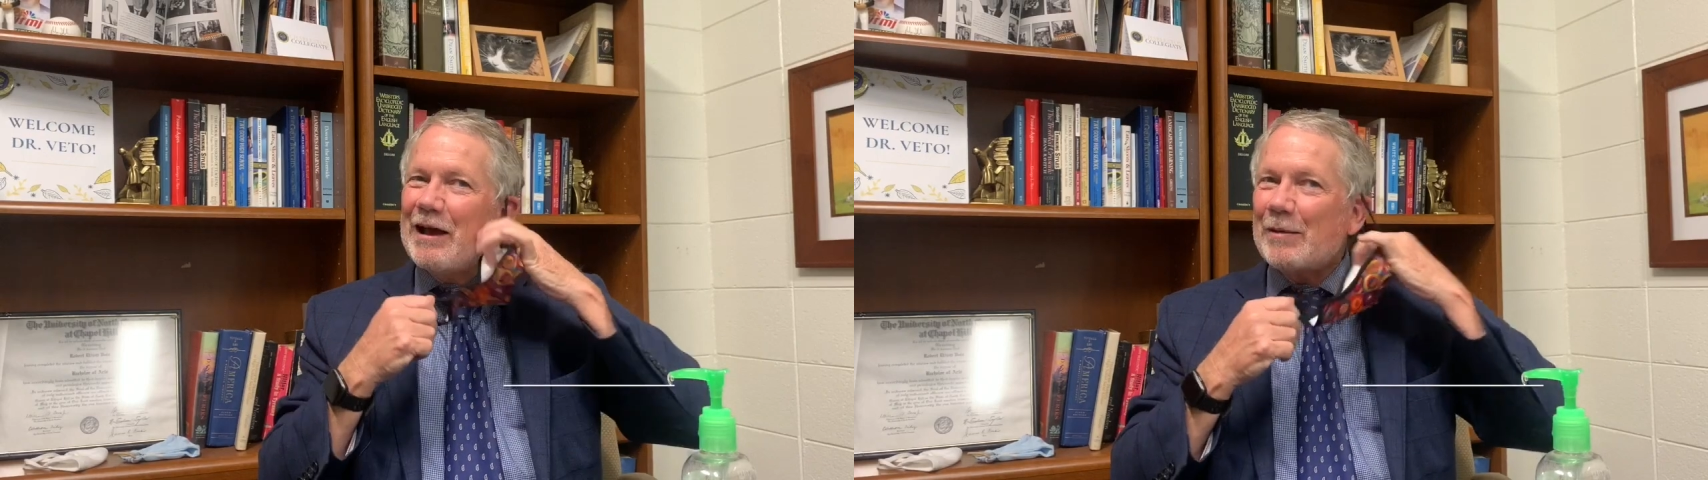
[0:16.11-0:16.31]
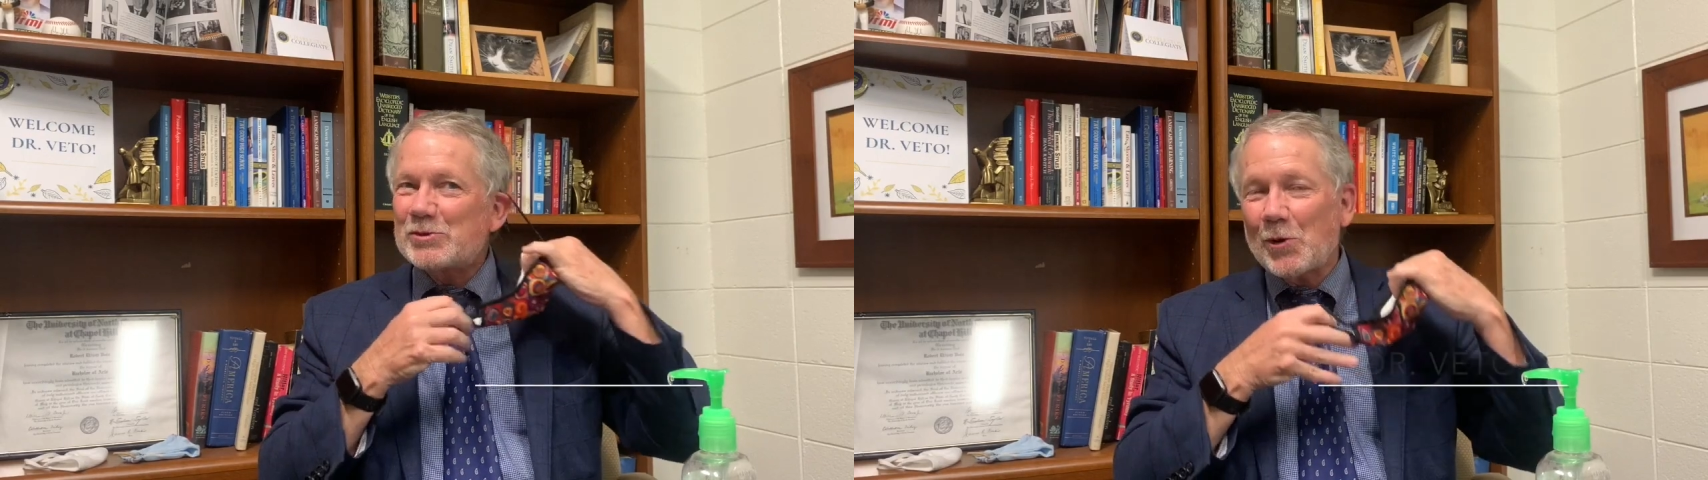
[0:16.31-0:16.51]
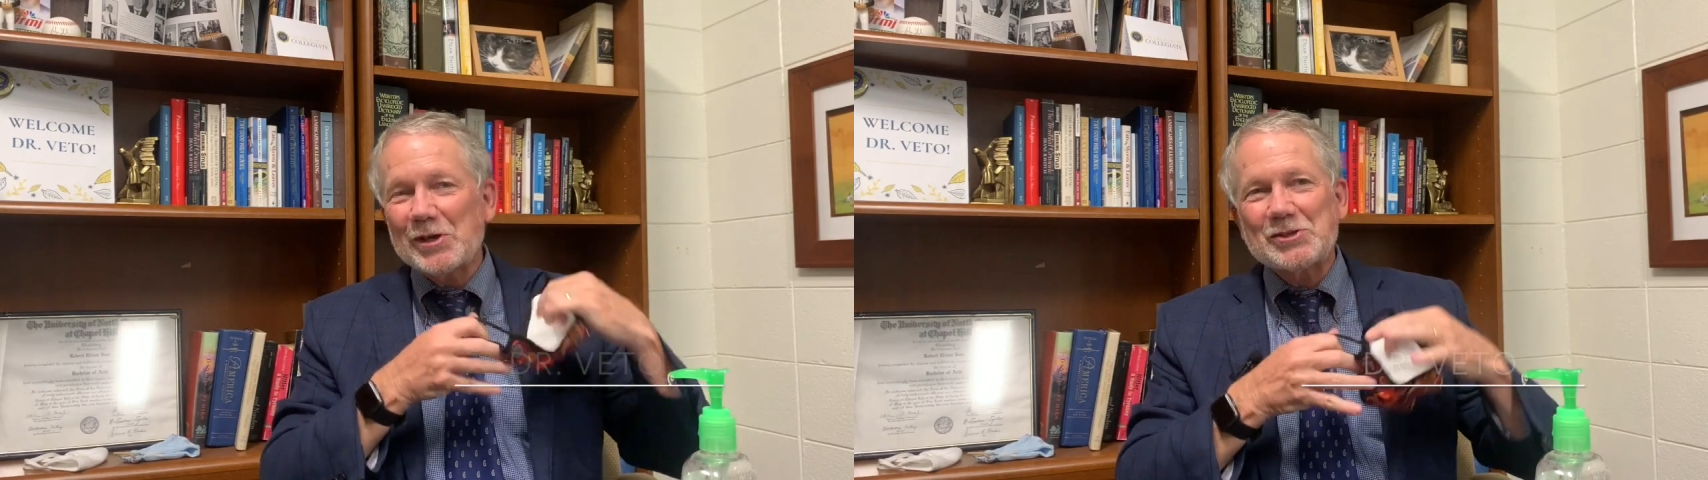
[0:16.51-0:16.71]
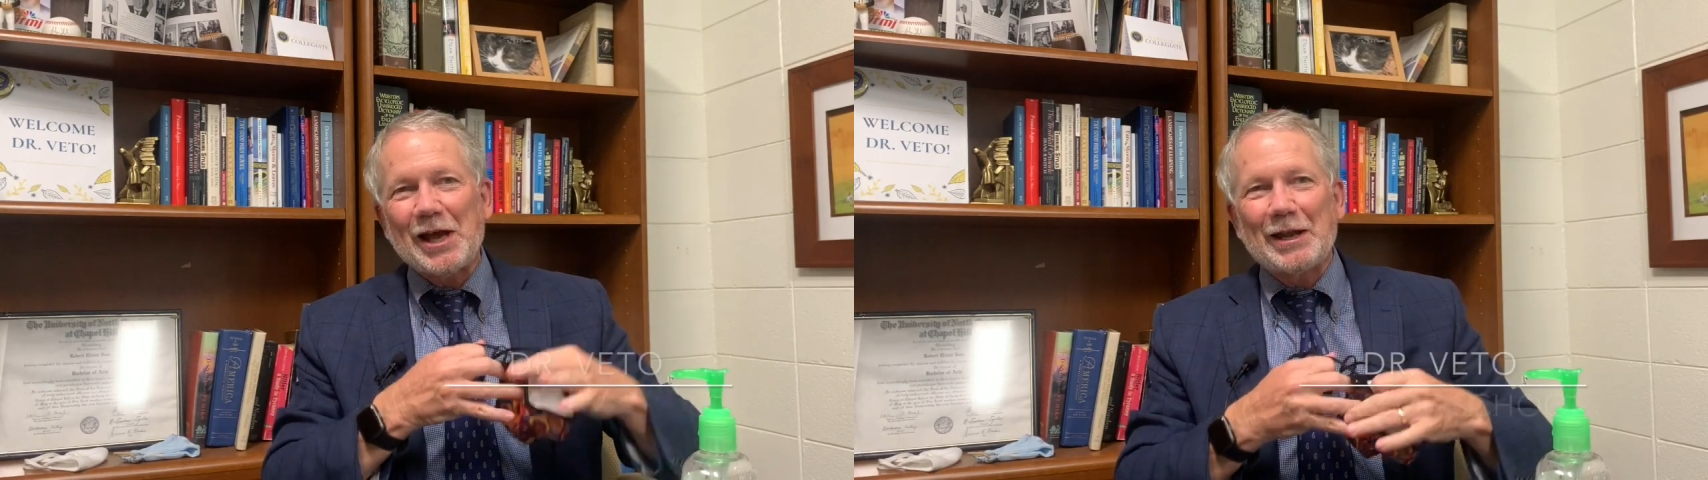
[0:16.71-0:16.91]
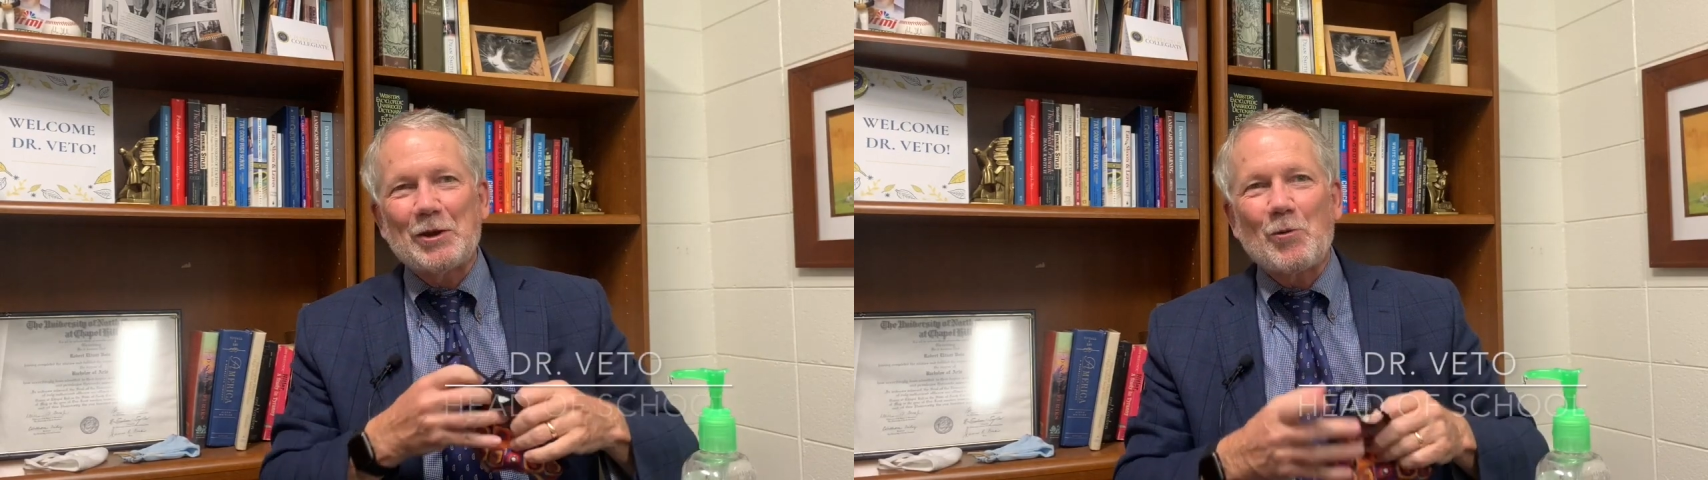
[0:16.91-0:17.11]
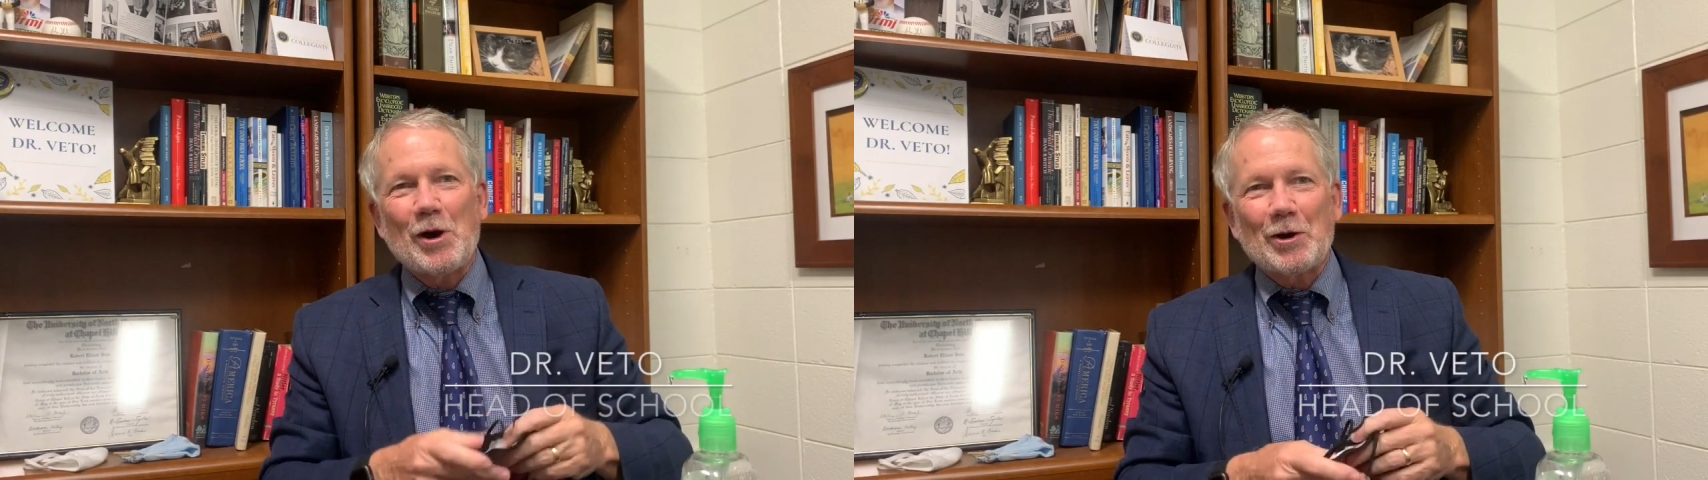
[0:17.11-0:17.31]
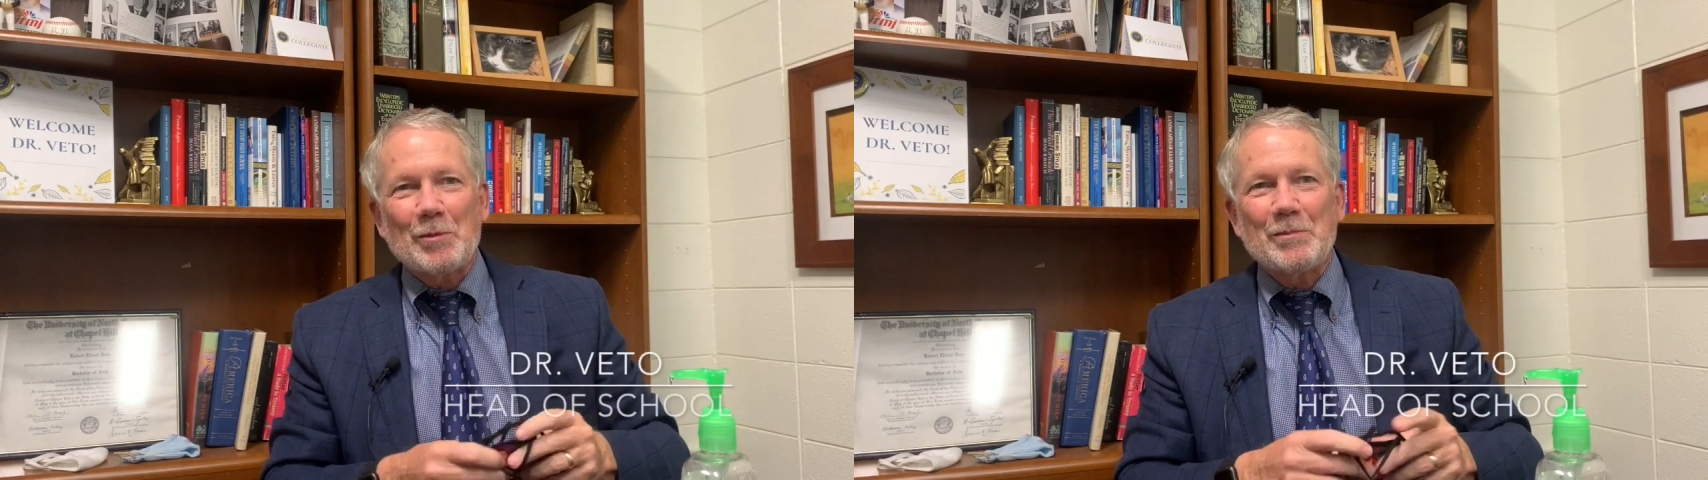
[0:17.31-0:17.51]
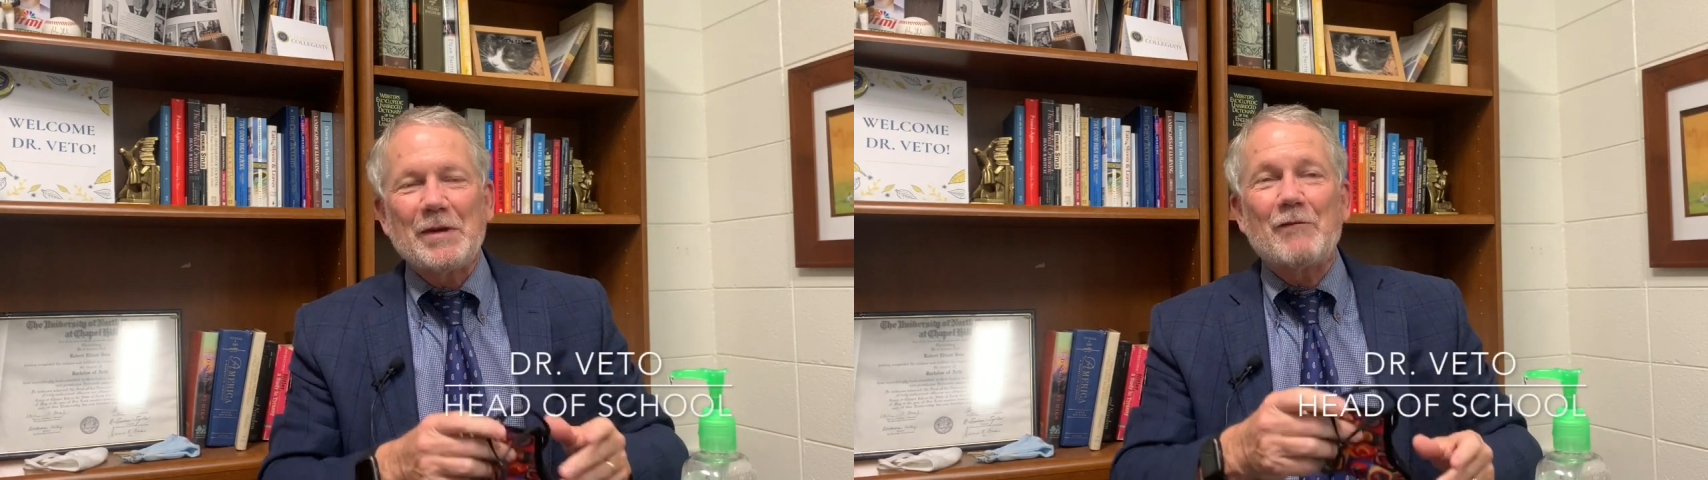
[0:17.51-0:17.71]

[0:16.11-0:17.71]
I'm so excited to welcome